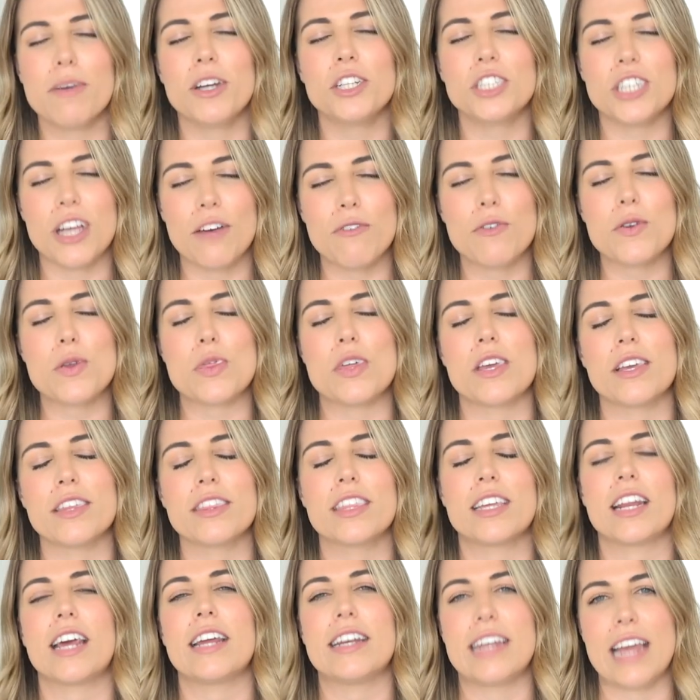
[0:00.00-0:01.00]
much everything
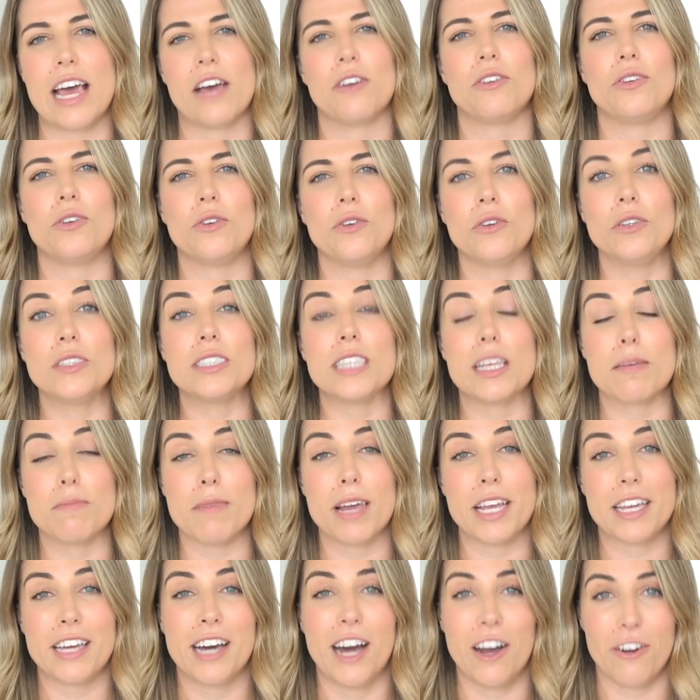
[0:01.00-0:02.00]
that I now use in
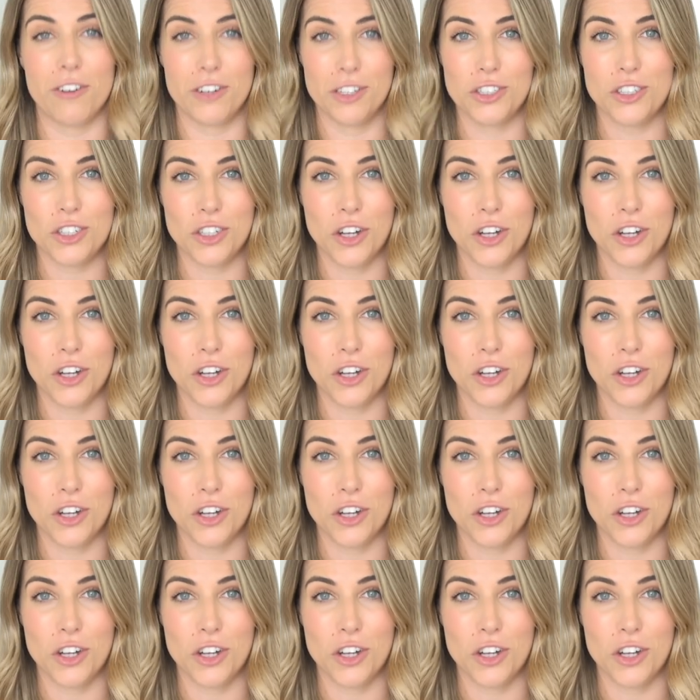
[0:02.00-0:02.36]
my current